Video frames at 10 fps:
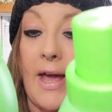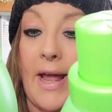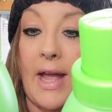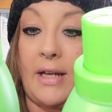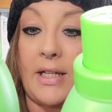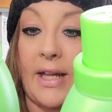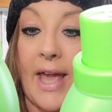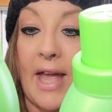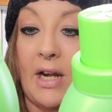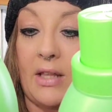And
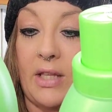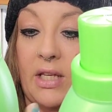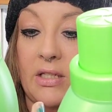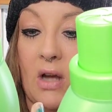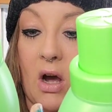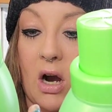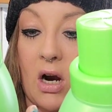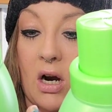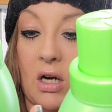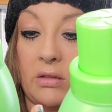again, these
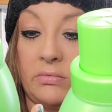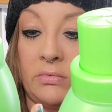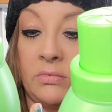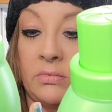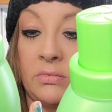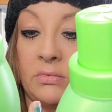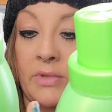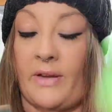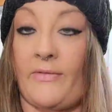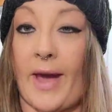are
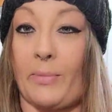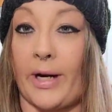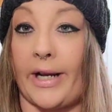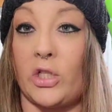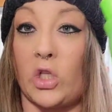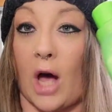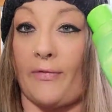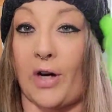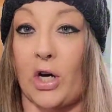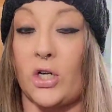fabric
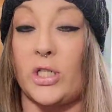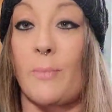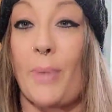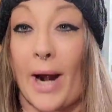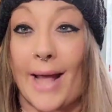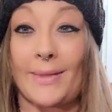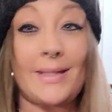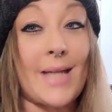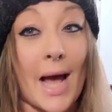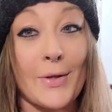softeners, but at
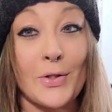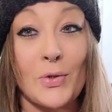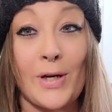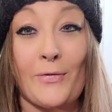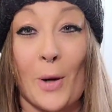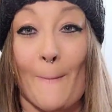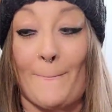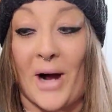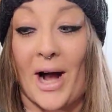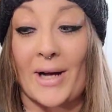the Dollar Tree for a
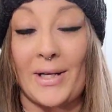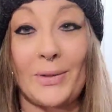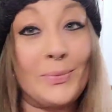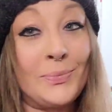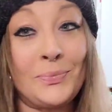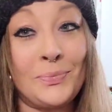buck,